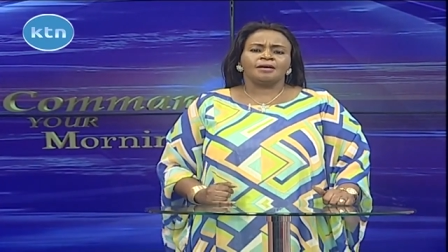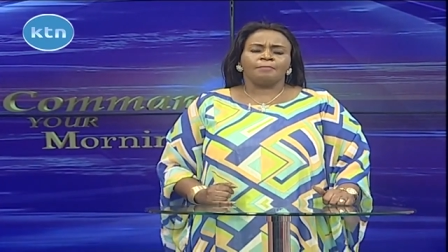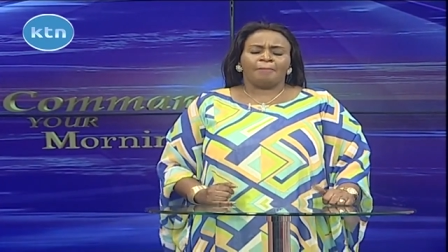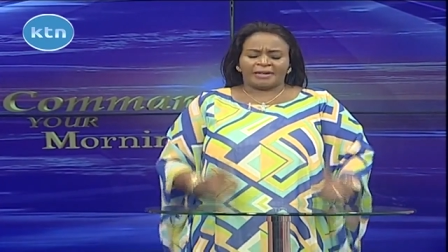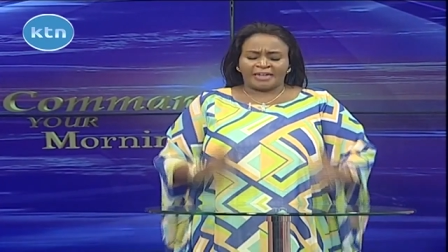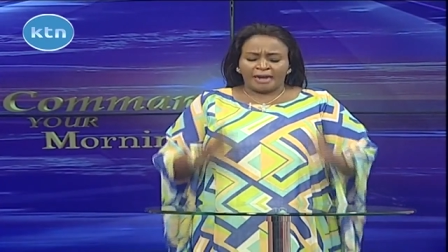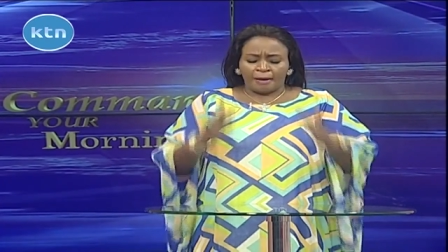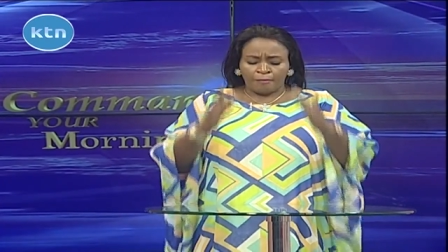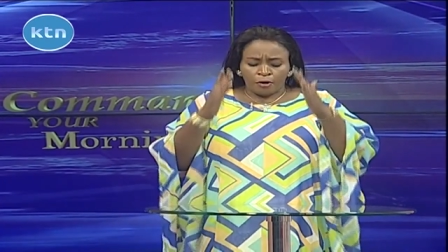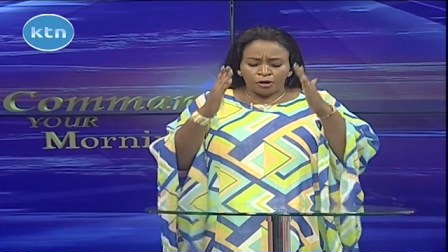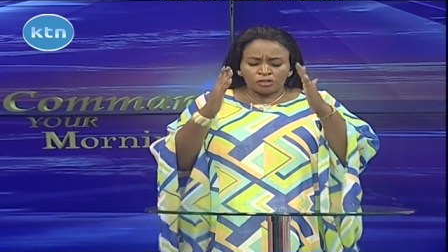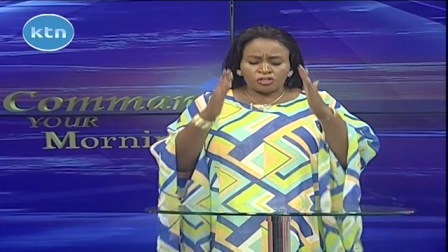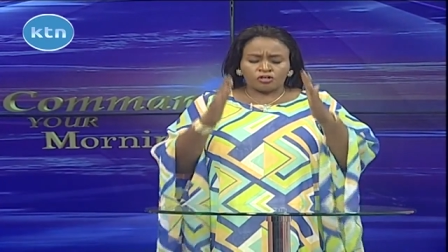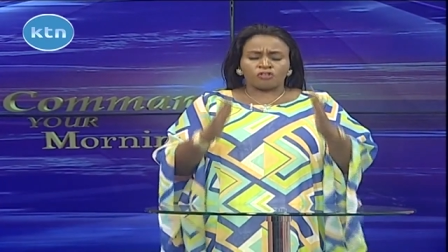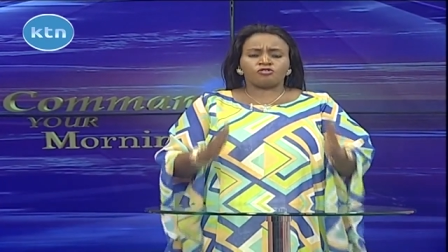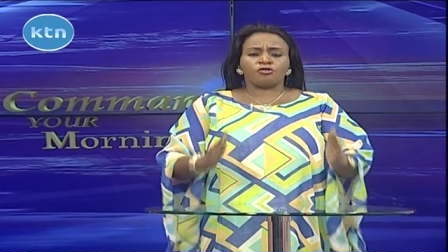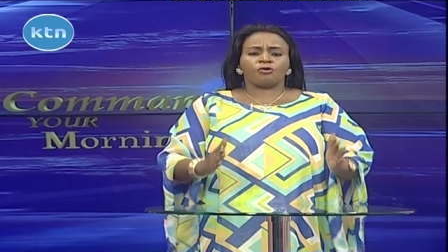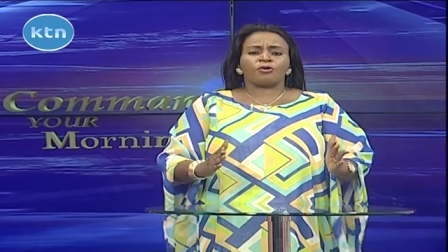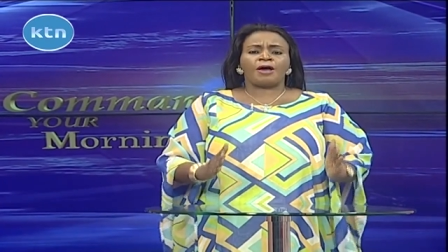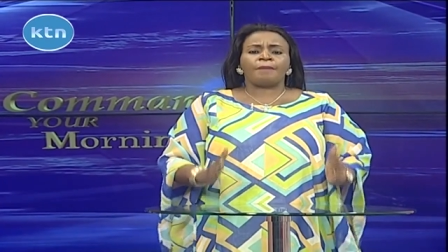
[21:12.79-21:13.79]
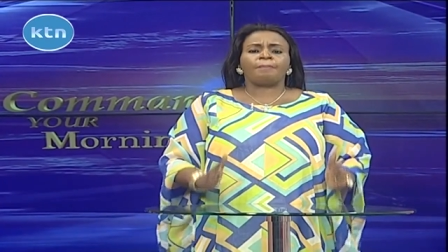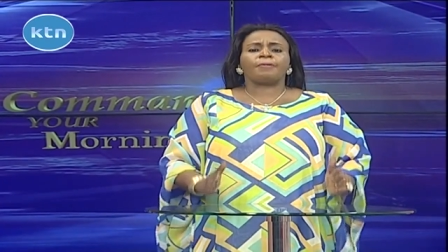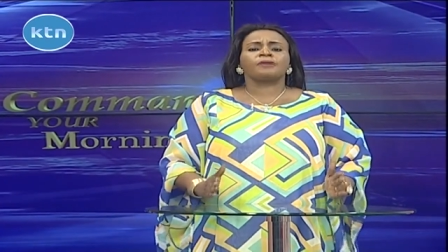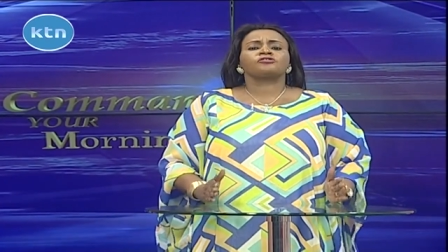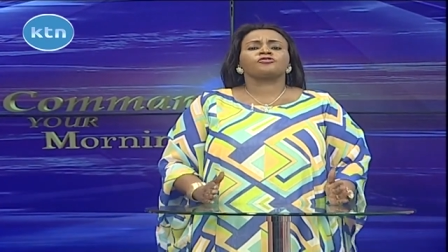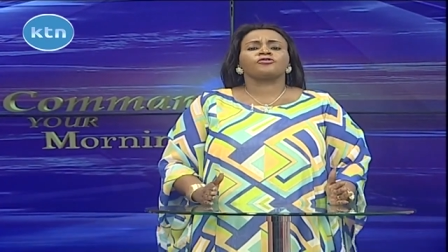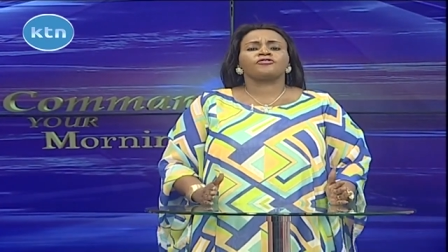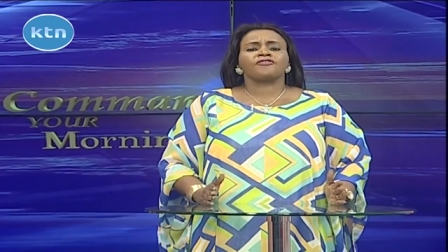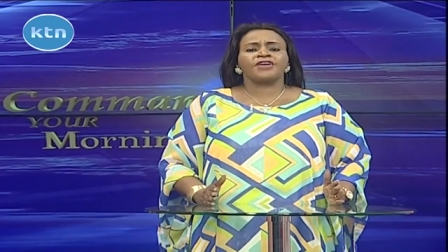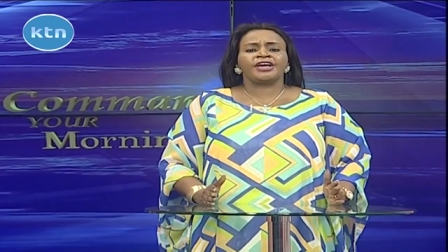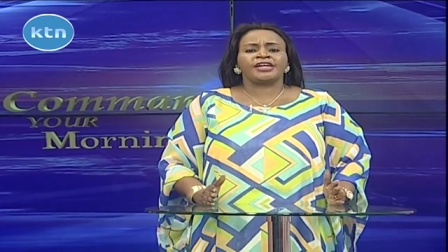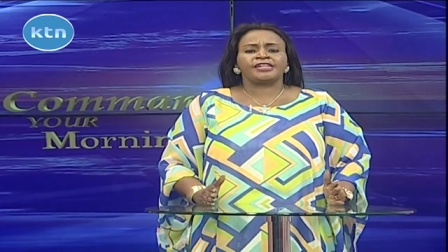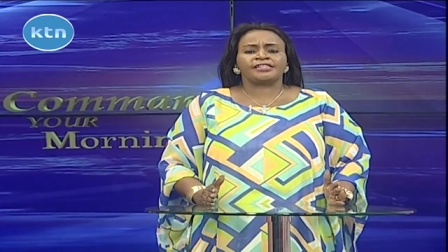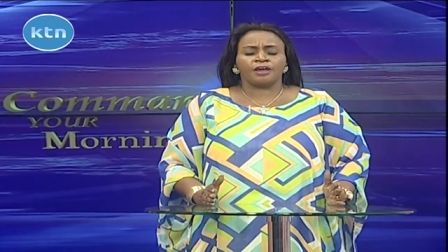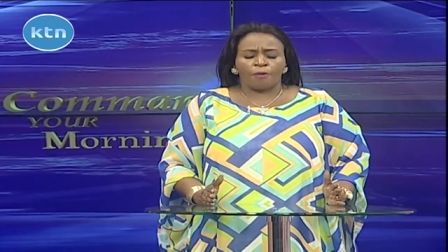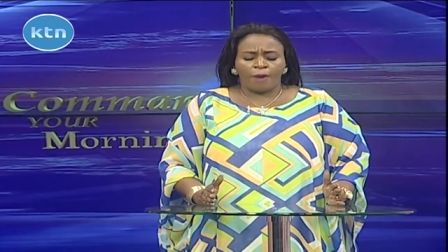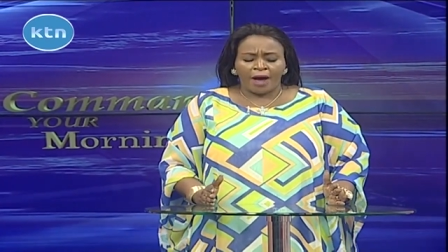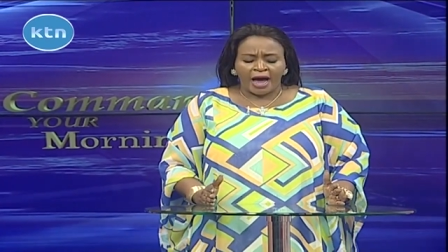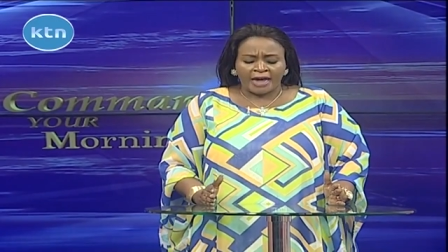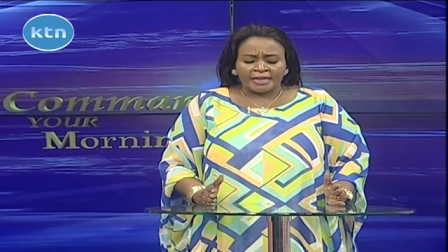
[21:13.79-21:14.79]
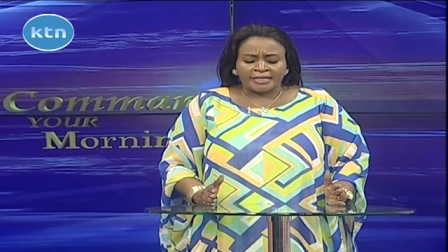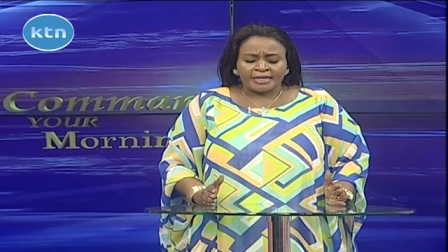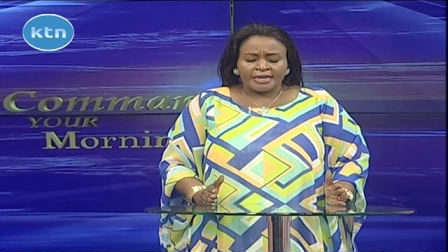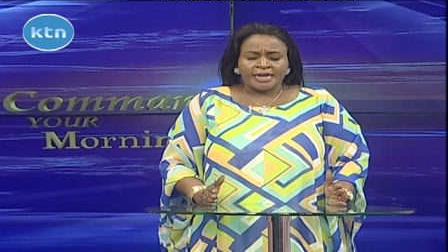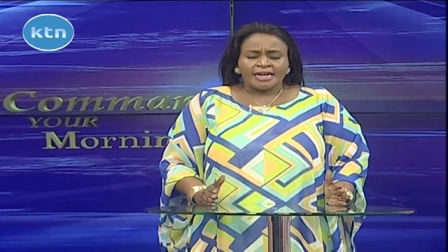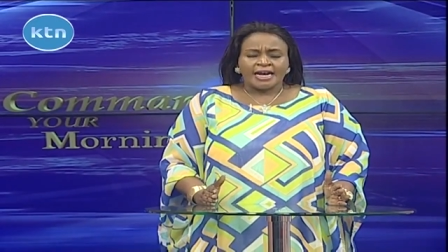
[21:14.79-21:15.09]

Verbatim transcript: but I'm also to, able to read the word.